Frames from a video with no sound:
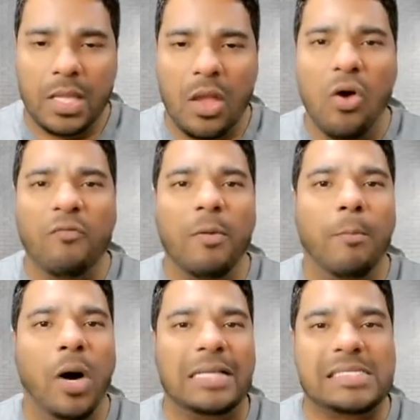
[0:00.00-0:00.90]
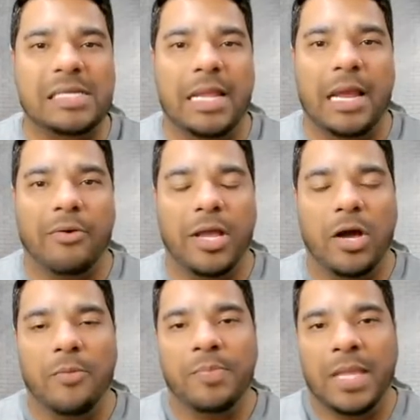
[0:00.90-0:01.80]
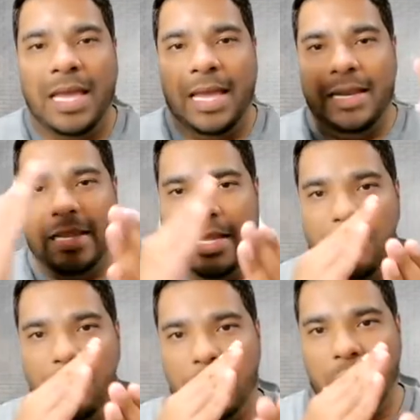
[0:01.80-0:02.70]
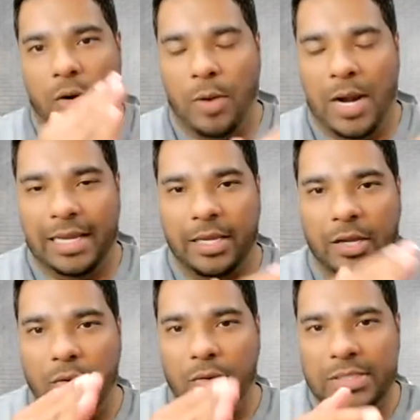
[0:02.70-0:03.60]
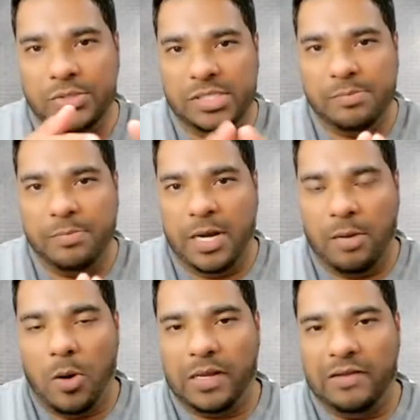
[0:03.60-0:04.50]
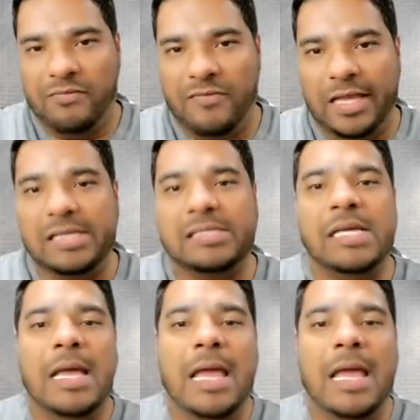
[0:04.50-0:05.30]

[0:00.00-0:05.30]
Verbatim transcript: overbought scenario, and then it will correct and go into its bear market phase.